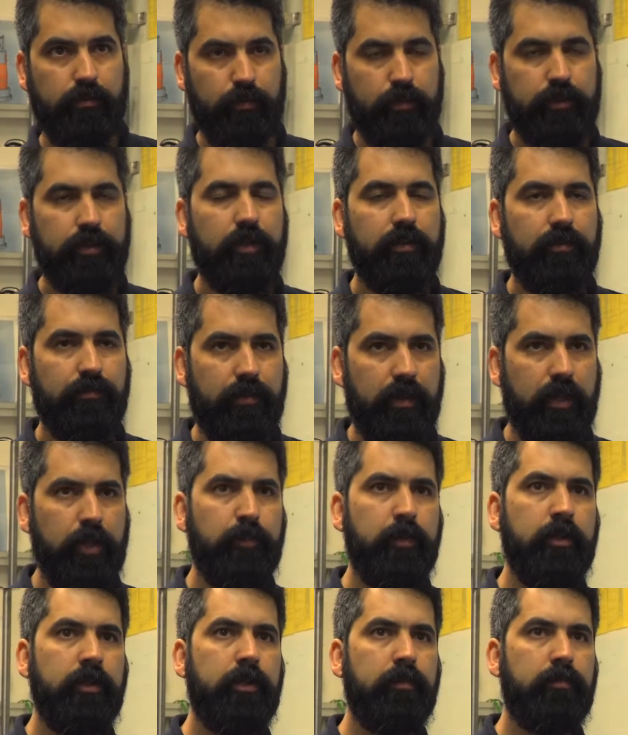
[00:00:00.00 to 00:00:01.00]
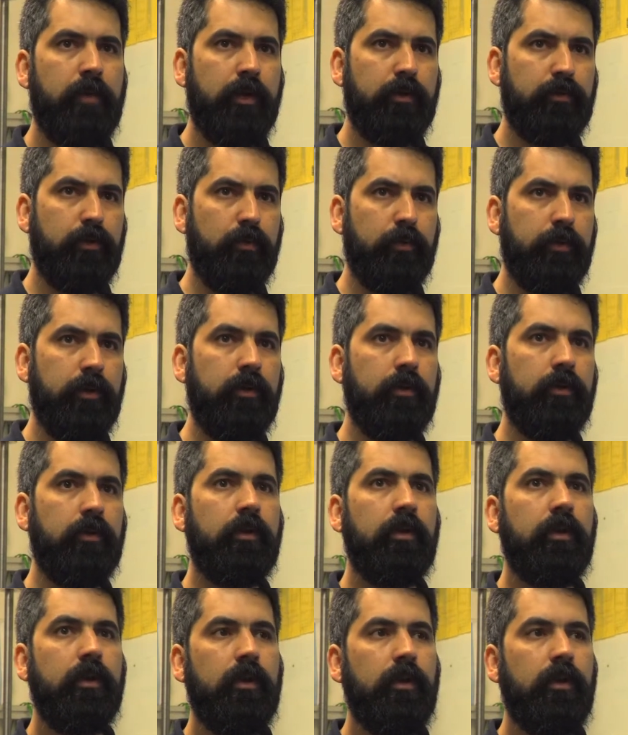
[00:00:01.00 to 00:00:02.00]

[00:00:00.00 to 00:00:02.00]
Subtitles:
which are developing the microbial